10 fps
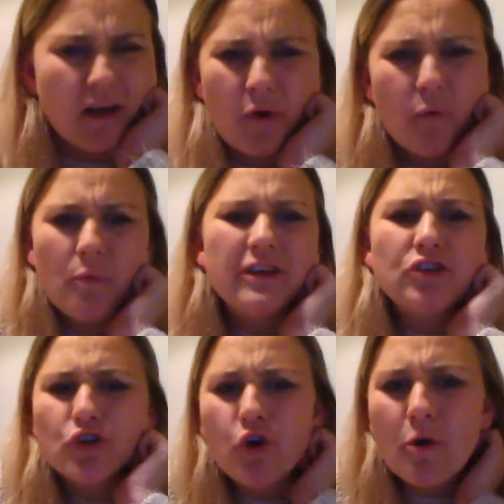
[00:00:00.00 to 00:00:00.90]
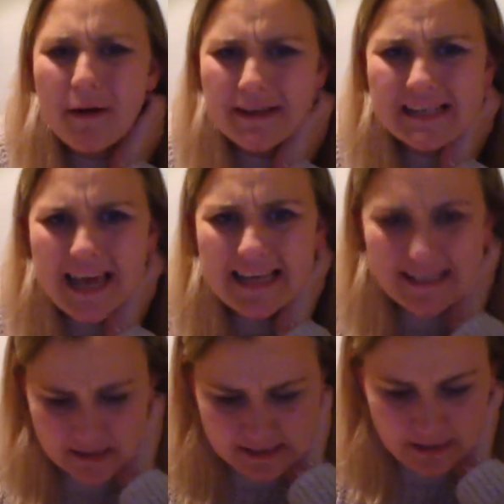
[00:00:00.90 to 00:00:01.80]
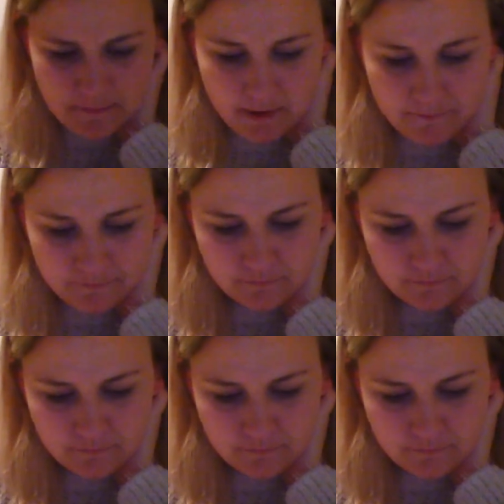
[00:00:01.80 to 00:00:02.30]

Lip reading: "We should talk about this later," said Mum.